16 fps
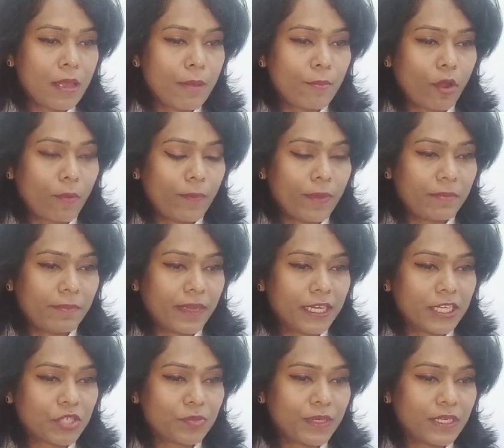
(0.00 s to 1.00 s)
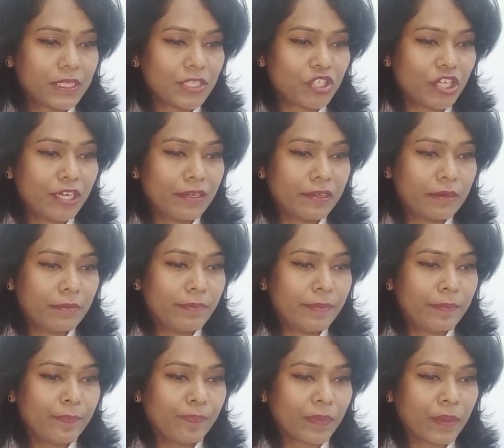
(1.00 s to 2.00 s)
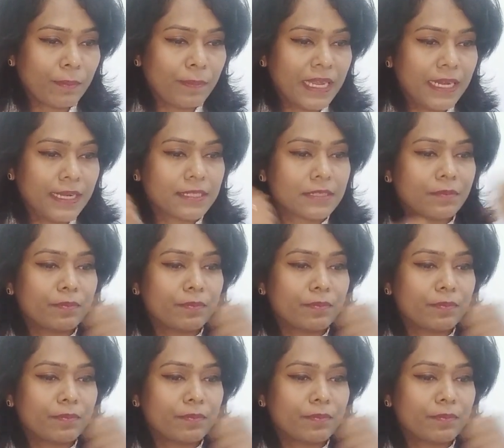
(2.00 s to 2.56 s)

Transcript: proper management, shelter belts,